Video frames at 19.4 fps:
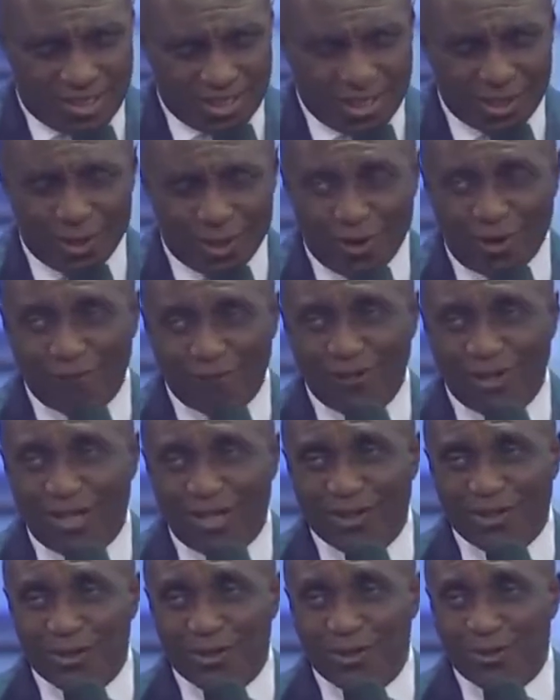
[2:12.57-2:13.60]
And the
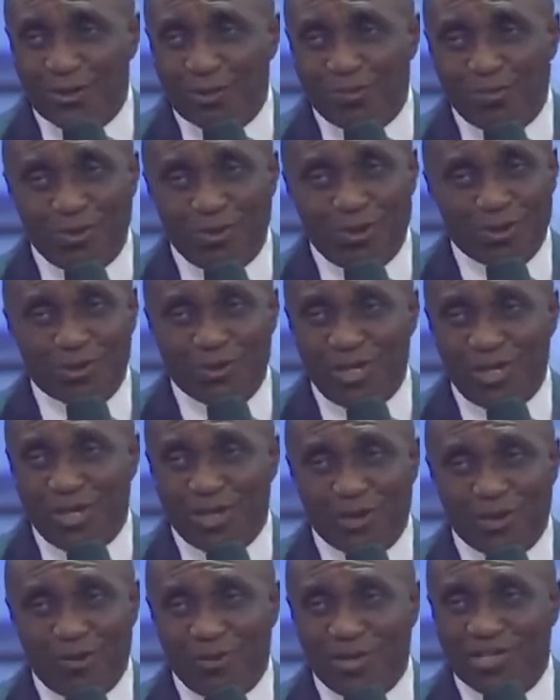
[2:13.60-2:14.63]
covenant is superior to
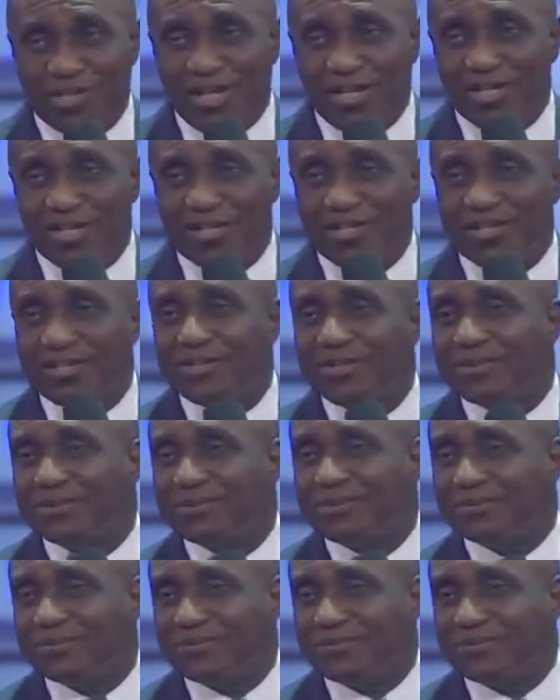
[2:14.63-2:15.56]
any economic challenge.